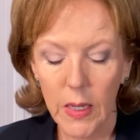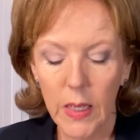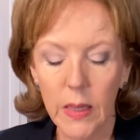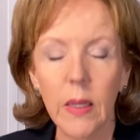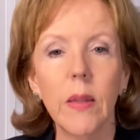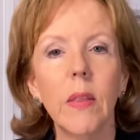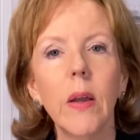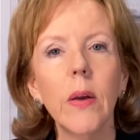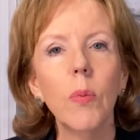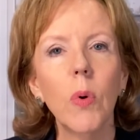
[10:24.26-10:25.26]
that
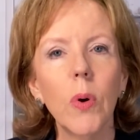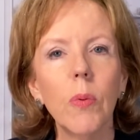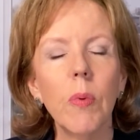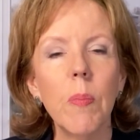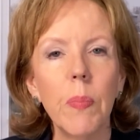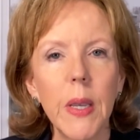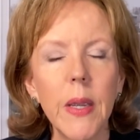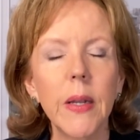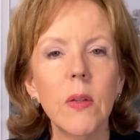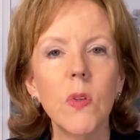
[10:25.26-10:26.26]
there were
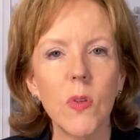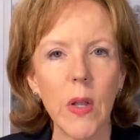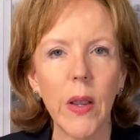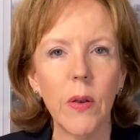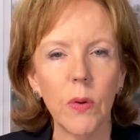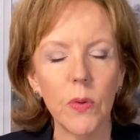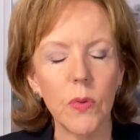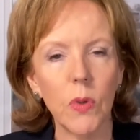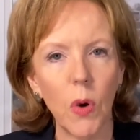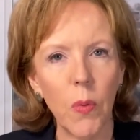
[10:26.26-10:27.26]
repeated
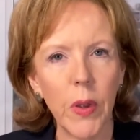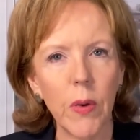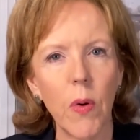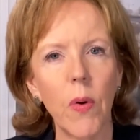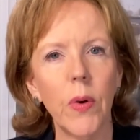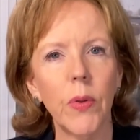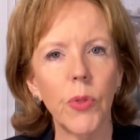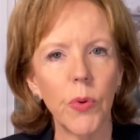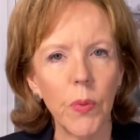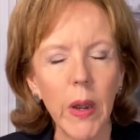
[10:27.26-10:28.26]
cycles going on
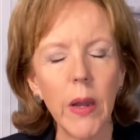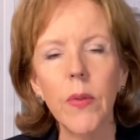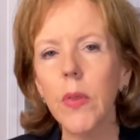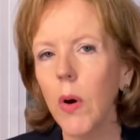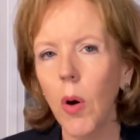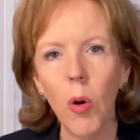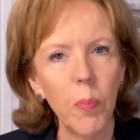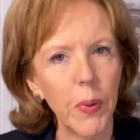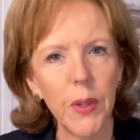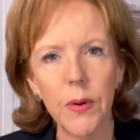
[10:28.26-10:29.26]
throughout the whole
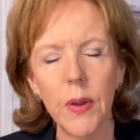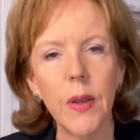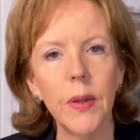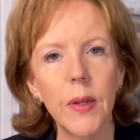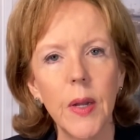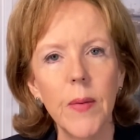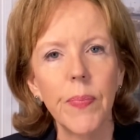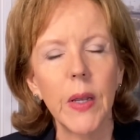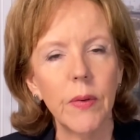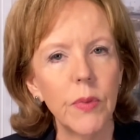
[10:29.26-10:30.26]
period
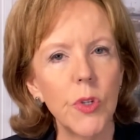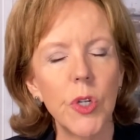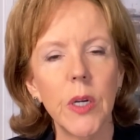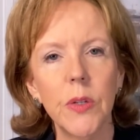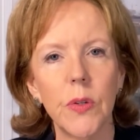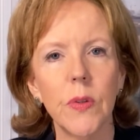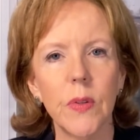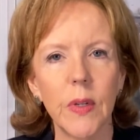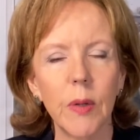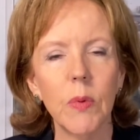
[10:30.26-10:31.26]
of the Judges.
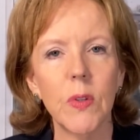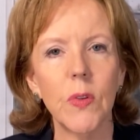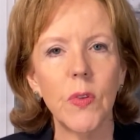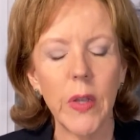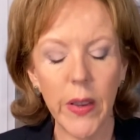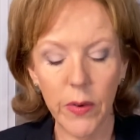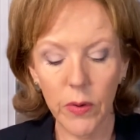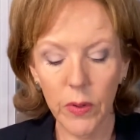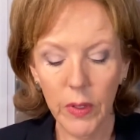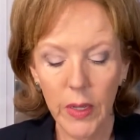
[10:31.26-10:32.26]
And it was a
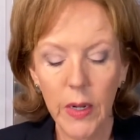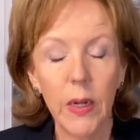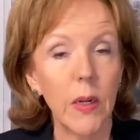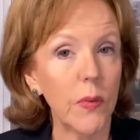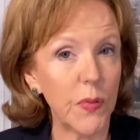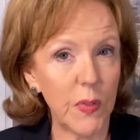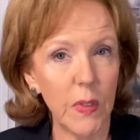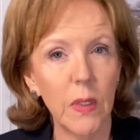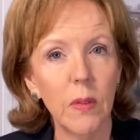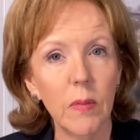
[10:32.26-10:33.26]
cycle of
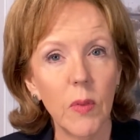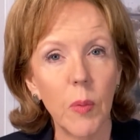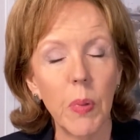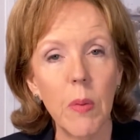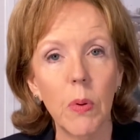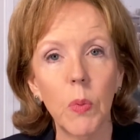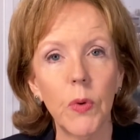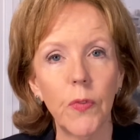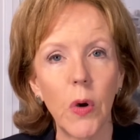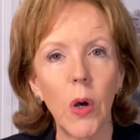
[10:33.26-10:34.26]
sin. The people would
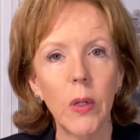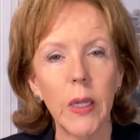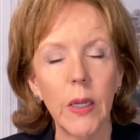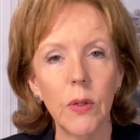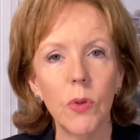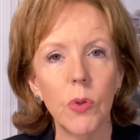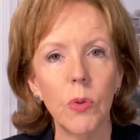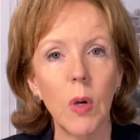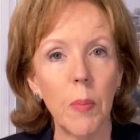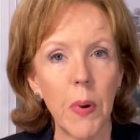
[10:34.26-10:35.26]
fall
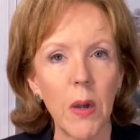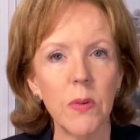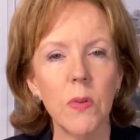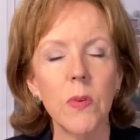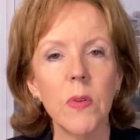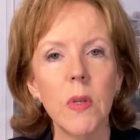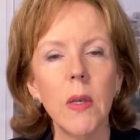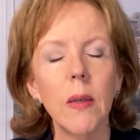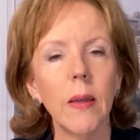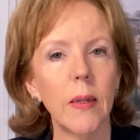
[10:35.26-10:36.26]
into
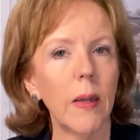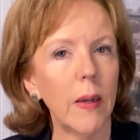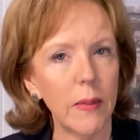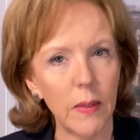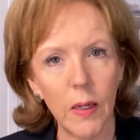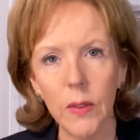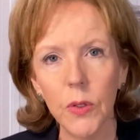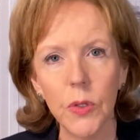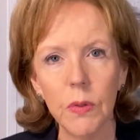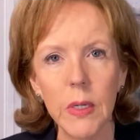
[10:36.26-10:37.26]
apostasy and
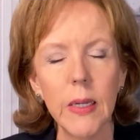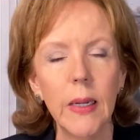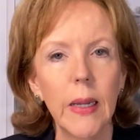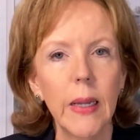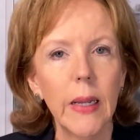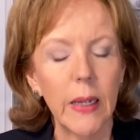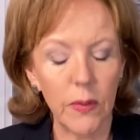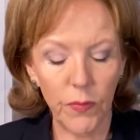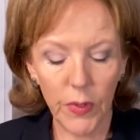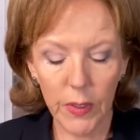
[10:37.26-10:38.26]
idolatry
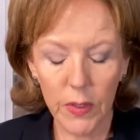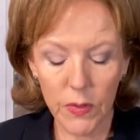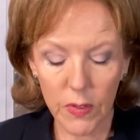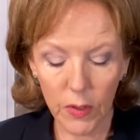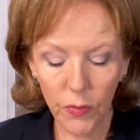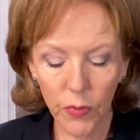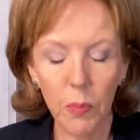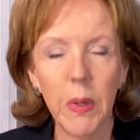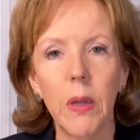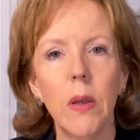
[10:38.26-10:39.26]
and very sinful
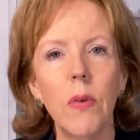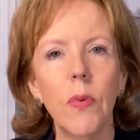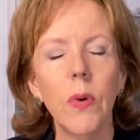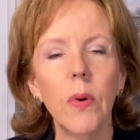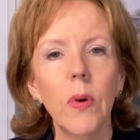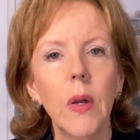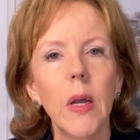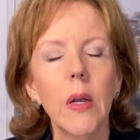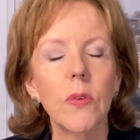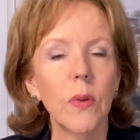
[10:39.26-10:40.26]
behavior.
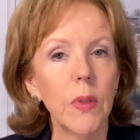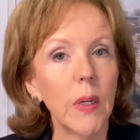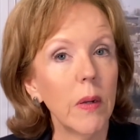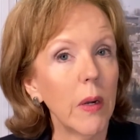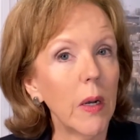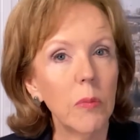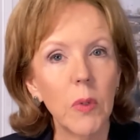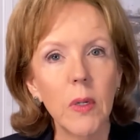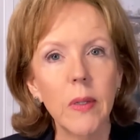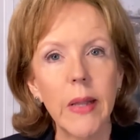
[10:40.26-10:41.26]
So then God
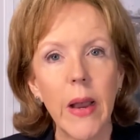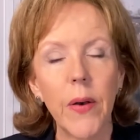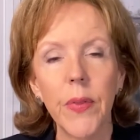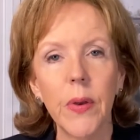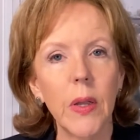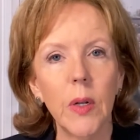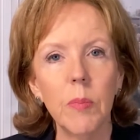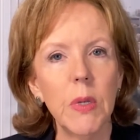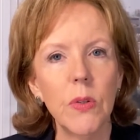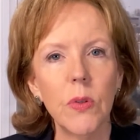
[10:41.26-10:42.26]
would allow their
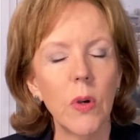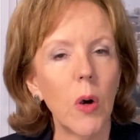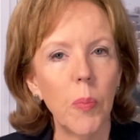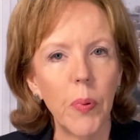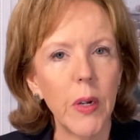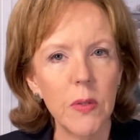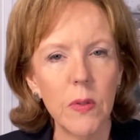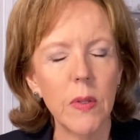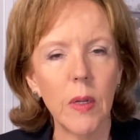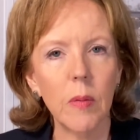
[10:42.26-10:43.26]
enemies to oppress
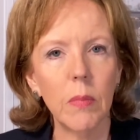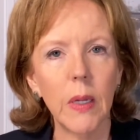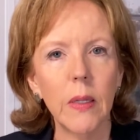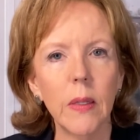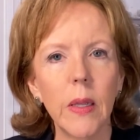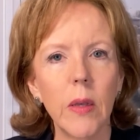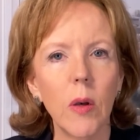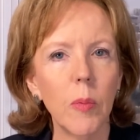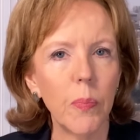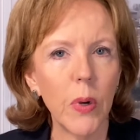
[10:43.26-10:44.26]
them. And the
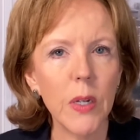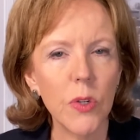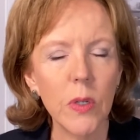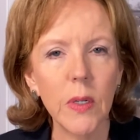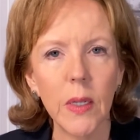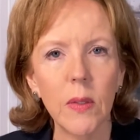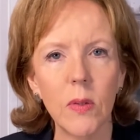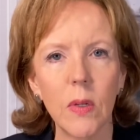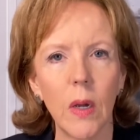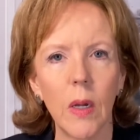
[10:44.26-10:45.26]
oppression at the
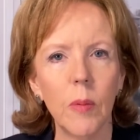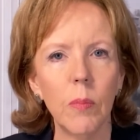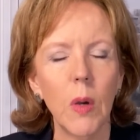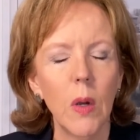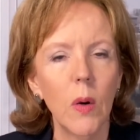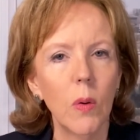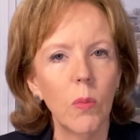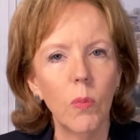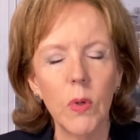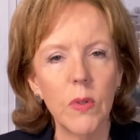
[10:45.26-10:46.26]
time
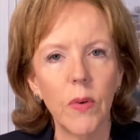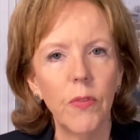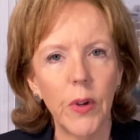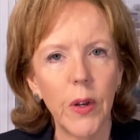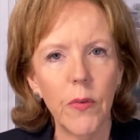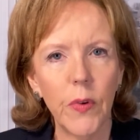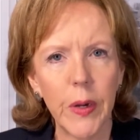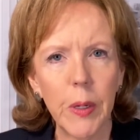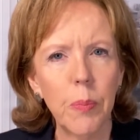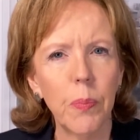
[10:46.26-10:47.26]
was a very,
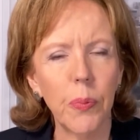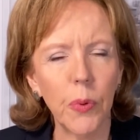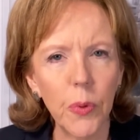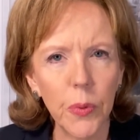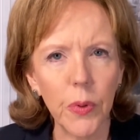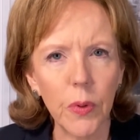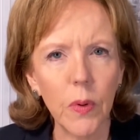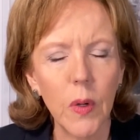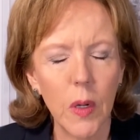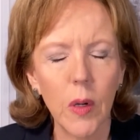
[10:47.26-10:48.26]
very
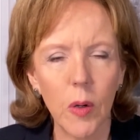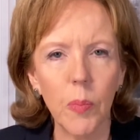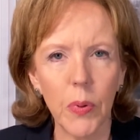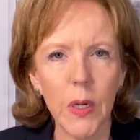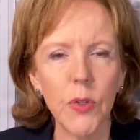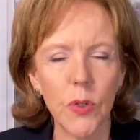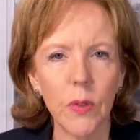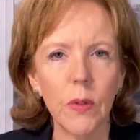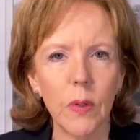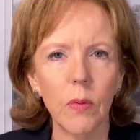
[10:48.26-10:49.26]
brutal
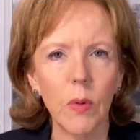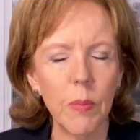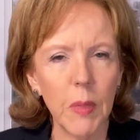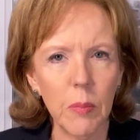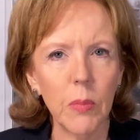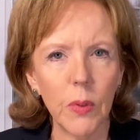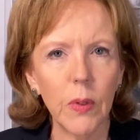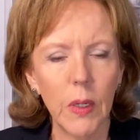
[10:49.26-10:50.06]
oppression. Remember,